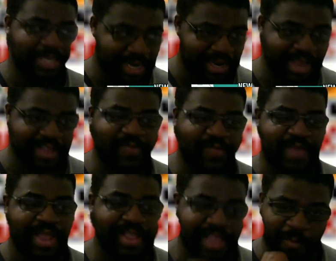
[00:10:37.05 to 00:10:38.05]
I like the
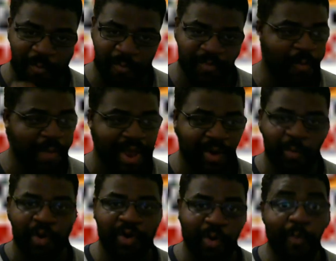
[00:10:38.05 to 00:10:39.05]
fact that no matter
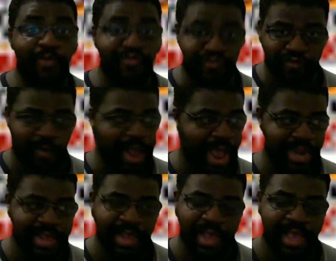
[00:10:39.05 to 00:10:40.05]
what Orton tried,
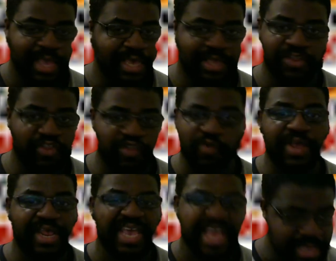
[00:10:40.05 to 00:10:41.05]
he couldn't do it.
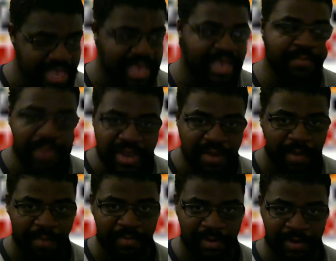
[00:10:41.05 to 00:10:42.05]
He beat him
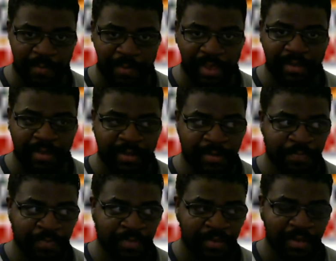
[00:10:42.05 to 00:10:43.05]
up a little bit,
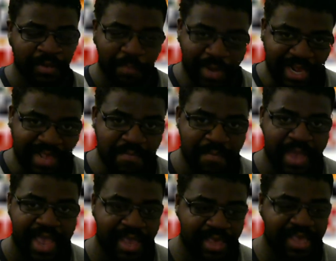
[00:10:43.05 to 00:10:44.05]
but he
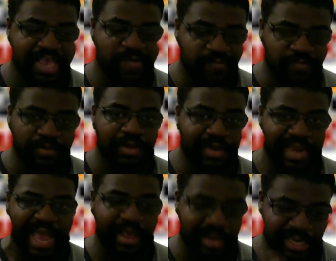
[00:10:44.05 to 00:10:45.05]
made Keith look
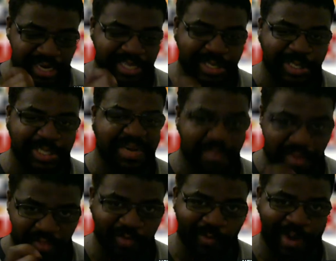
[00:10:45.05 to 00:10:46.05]
like a
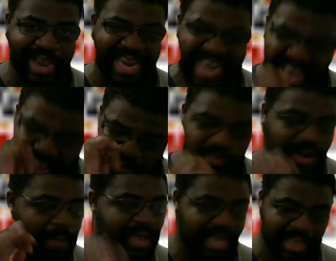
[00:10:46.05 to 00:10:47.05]
legitimate threat, and that's what
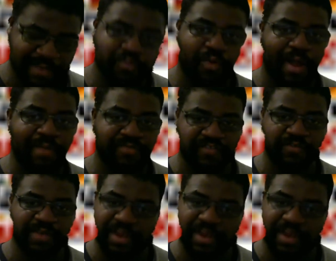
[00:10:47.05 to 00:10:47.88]
I'm gonna give props to.